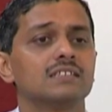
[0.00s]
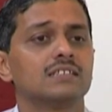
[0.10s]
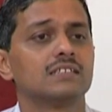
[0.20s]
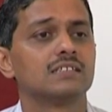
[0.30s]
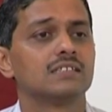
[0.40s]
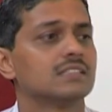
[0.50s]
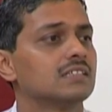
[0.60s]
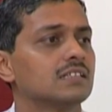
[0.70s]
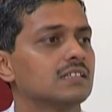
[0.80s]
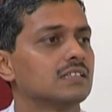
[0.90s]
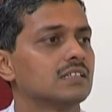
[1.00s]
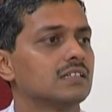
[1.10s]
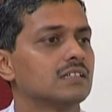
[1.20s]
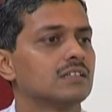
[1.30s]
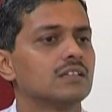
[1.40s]

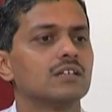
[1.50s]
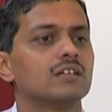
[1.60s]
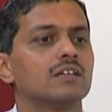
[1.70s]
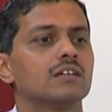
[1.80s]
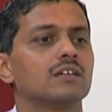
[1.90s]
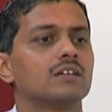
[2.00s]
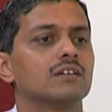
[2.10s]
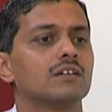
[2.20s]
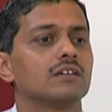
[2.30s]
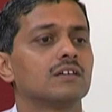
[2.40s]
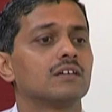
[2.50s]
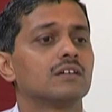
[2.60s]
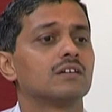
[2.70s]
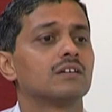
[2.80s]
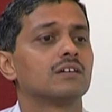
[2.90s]

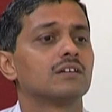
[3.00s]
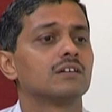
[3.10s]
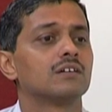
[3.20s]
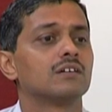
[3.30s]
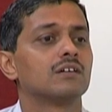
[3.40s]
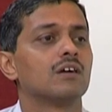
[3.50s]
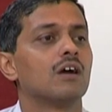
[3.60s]
Nothing is said.